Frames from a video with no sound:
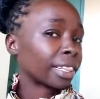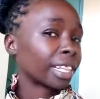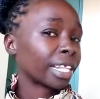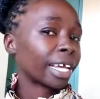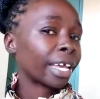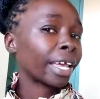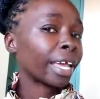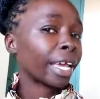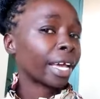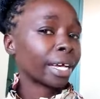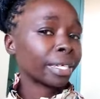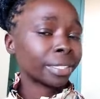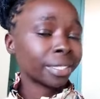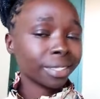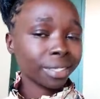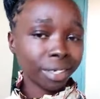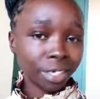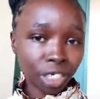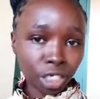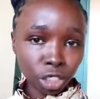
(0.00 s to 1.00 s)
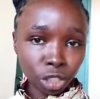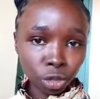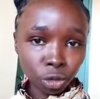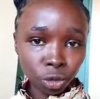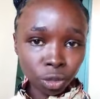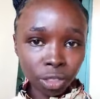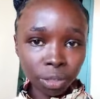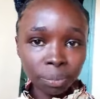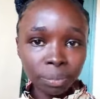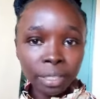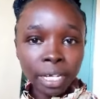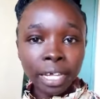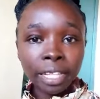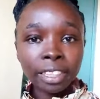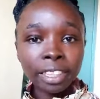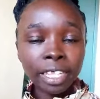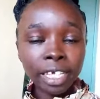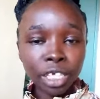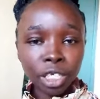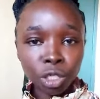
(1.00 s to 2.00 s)
he screenshot
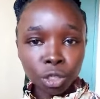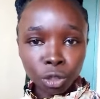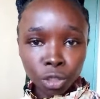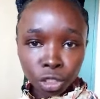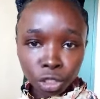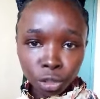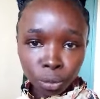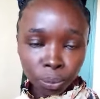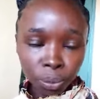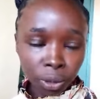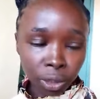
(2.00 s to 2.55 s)
the YouTube